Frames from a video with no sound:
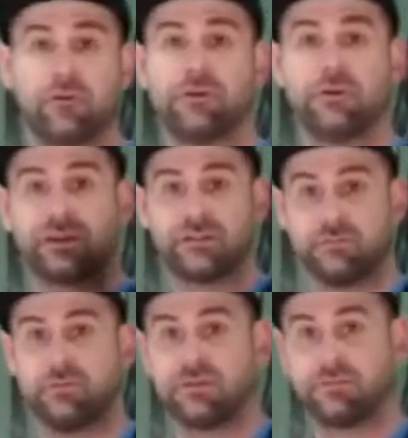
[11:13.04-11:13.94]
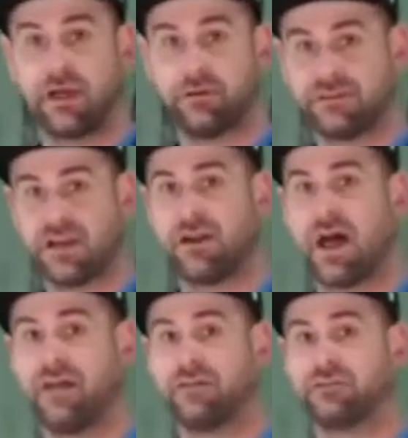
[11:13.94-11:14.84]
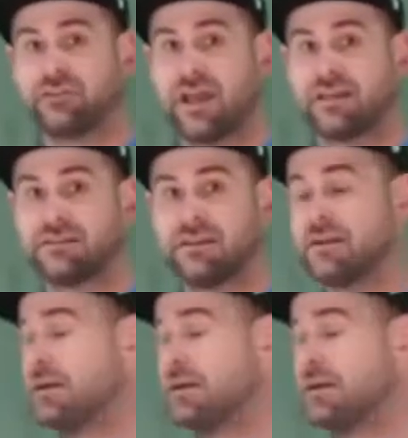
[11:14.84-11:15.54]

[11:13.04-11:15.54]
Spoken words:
you actually put the plywood down on the chassis,